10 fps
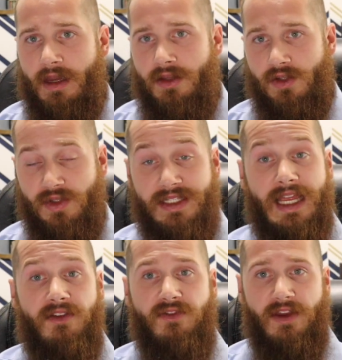So
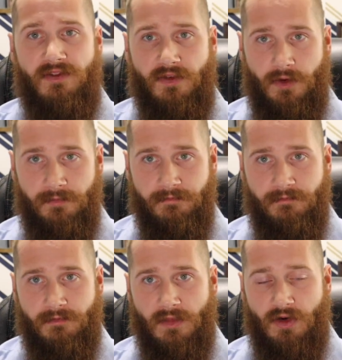stay faithful,
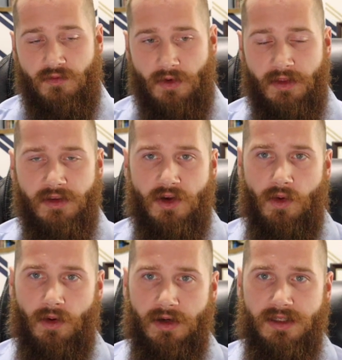run the
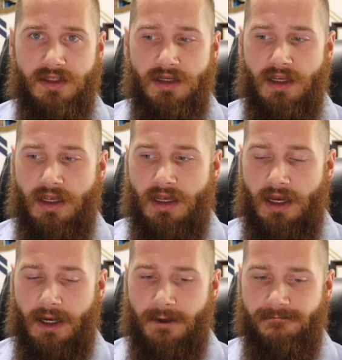course,
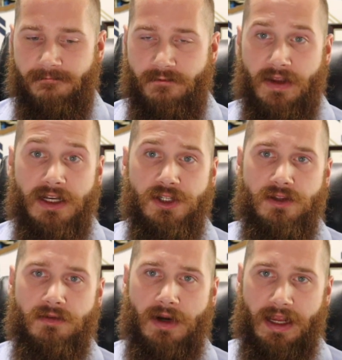um, finish
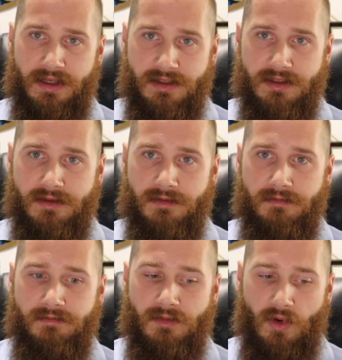the race,
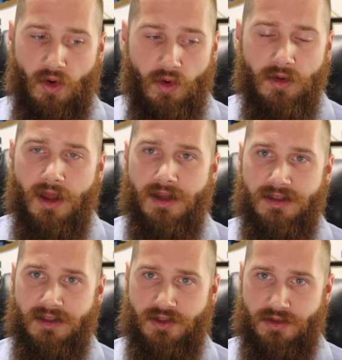hold on
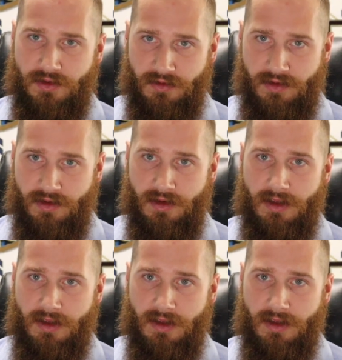to the truth.